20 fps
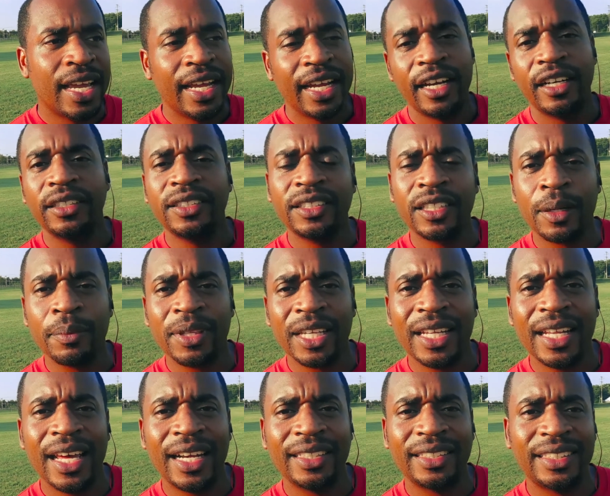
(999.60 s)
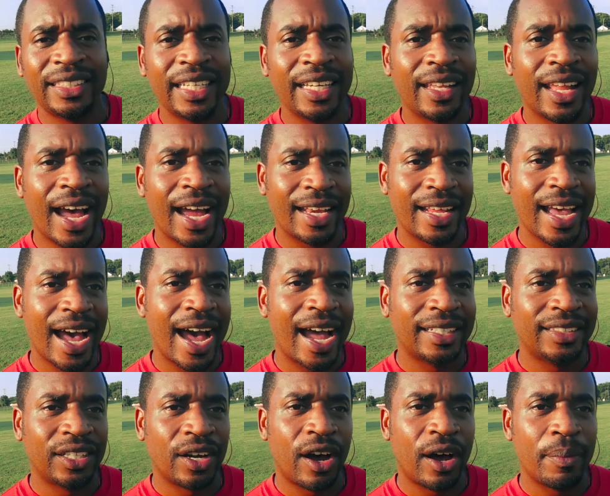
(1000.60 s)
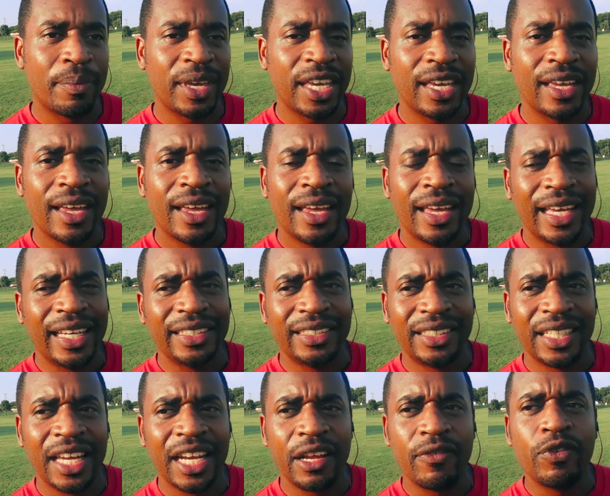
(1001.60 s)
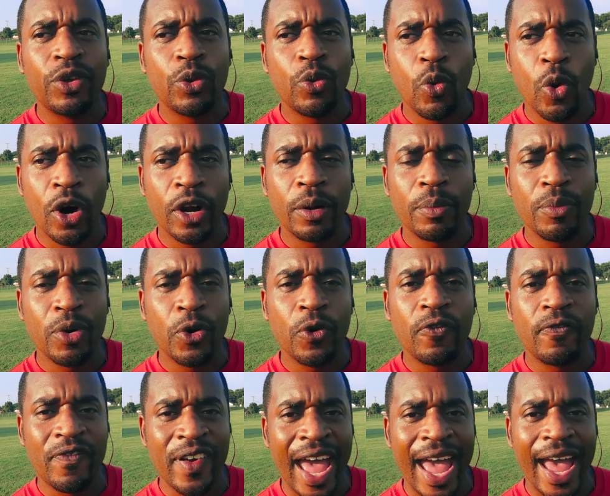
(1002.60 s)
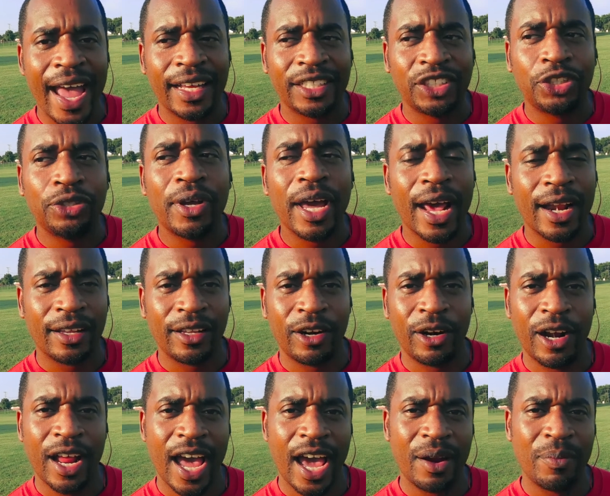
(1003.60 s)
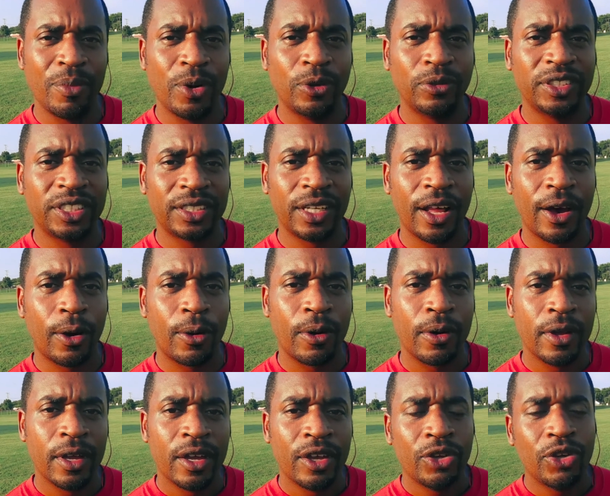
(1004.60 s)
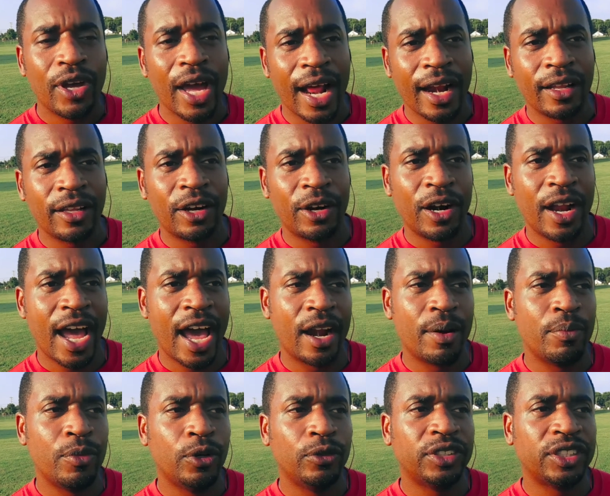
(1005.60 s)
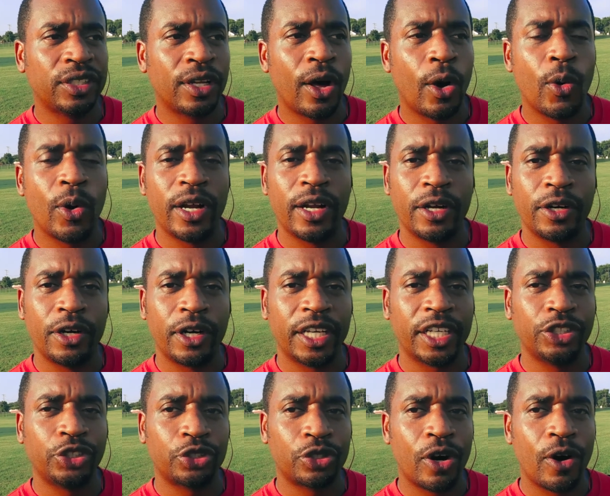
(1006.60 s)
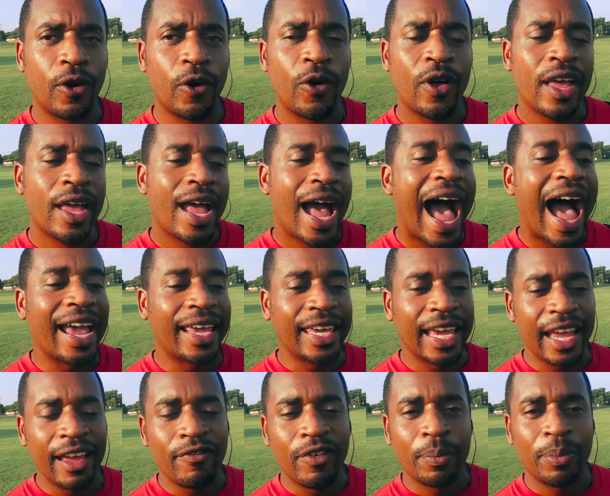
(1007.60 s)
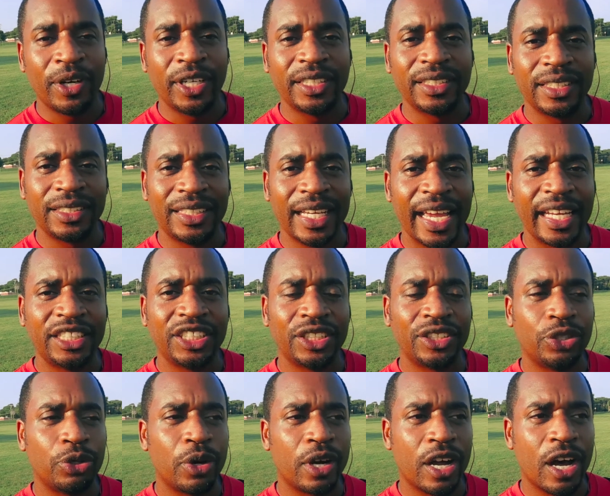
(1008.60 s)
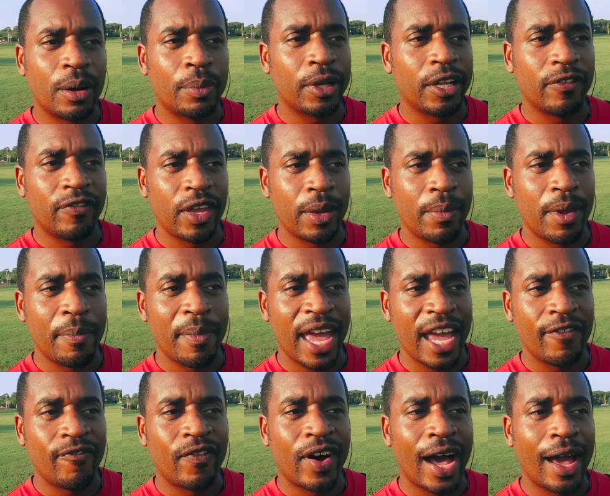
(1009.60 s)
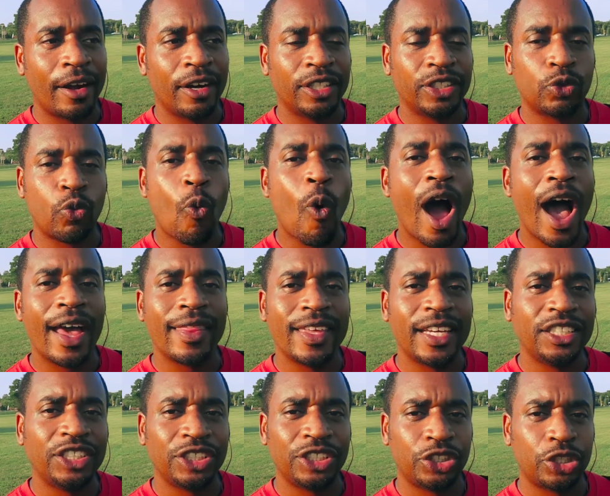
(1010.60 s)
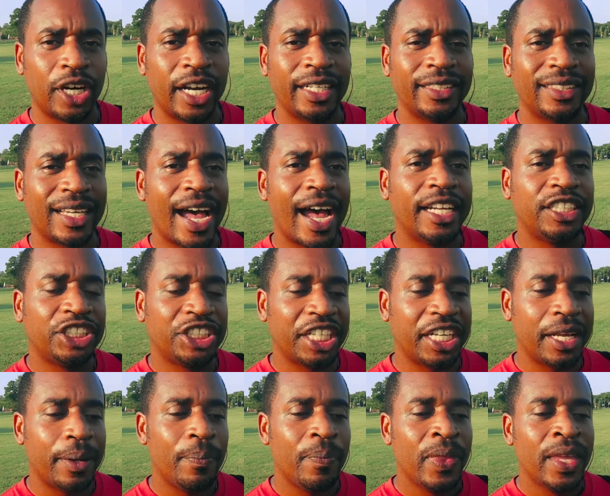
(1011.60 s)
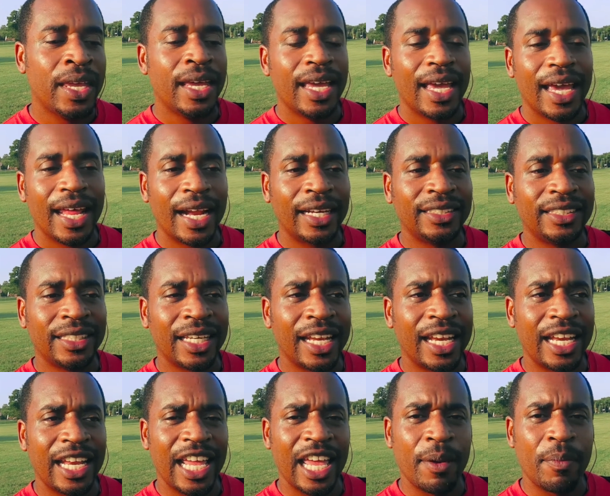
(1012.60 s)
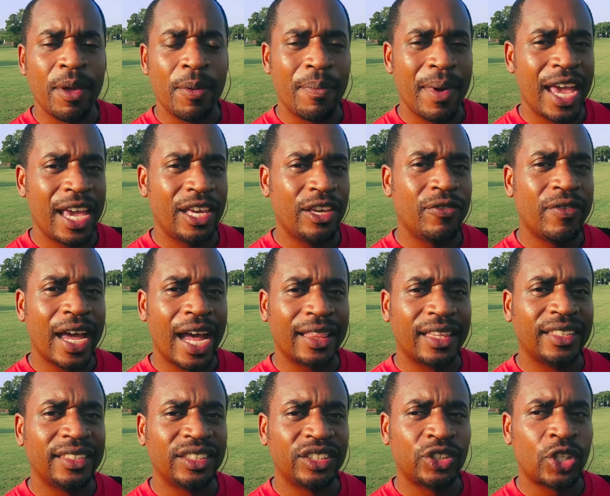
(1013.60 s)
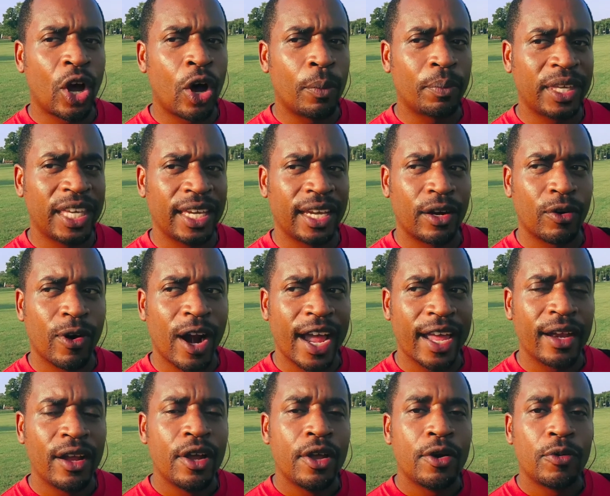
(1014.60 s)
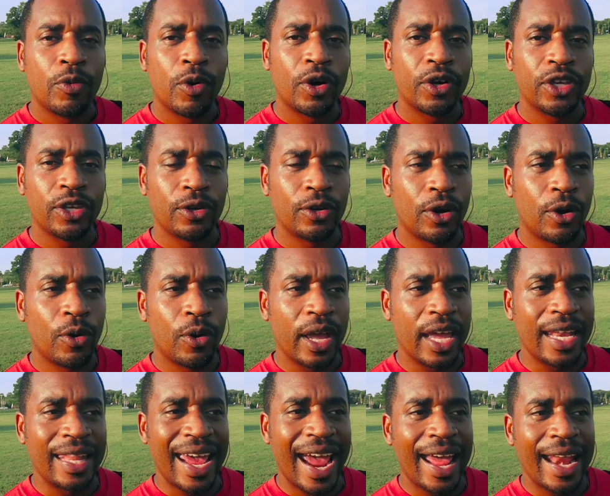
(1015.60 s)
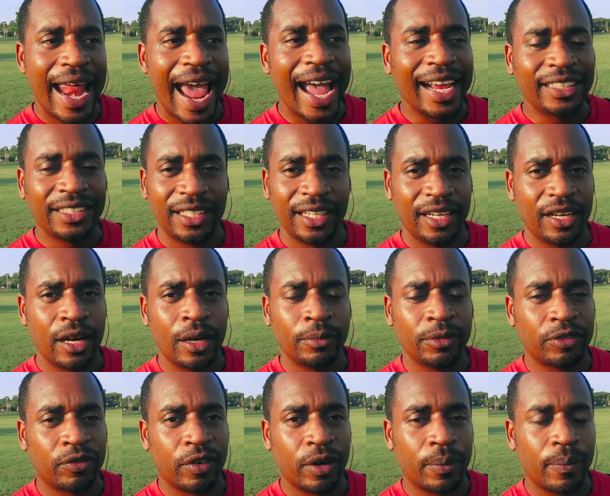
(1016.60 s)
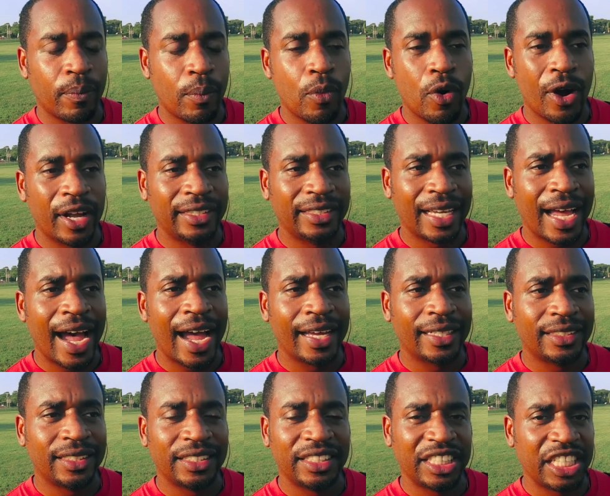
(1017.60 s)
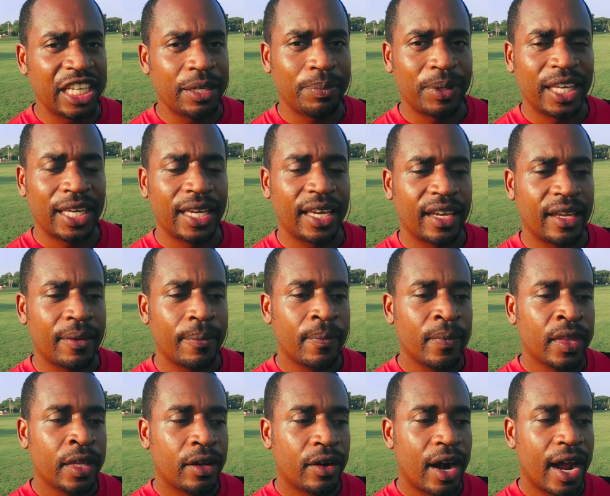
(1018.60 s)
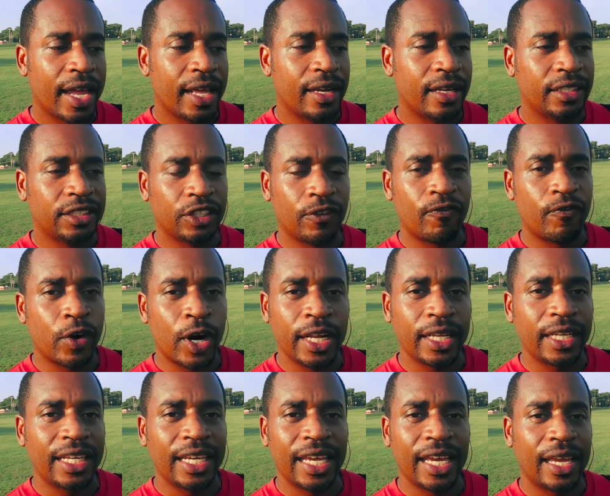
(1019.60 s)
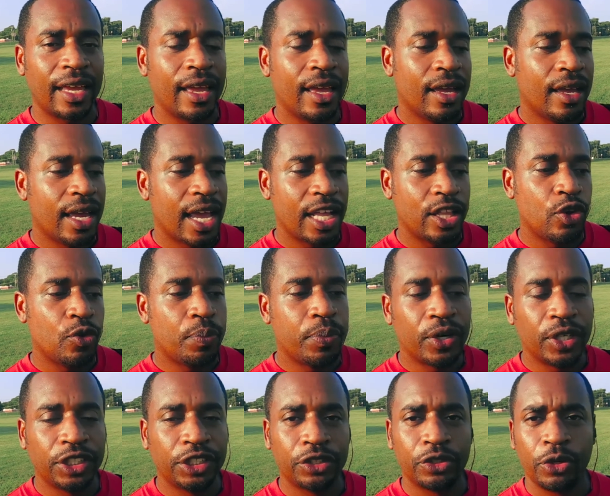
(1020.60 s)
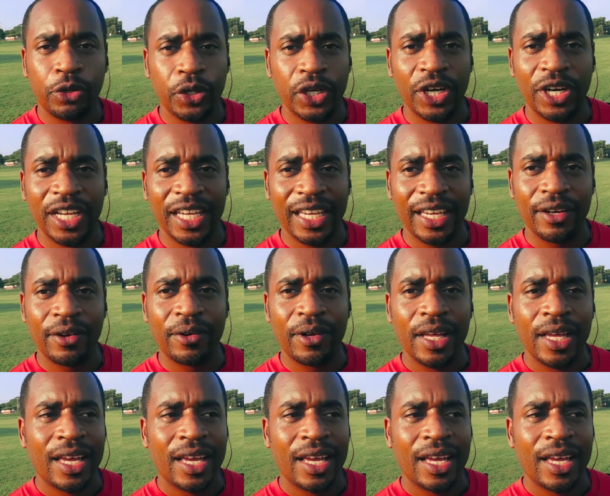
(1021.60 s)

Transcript: Here's something that a C-Lot guy taught me. He said, if you want to move fast, you got to learn how to move slow. You got to learn how to move slow and under control. I gave a presentation to a couple of MMA fighters why they should train Tai Chi. And I said, in MMA, you got this stomp kick, right? Well, you know, and that actually comes from Muay Thai. It's a teep kick, right? It's a front kick and you push through your heel.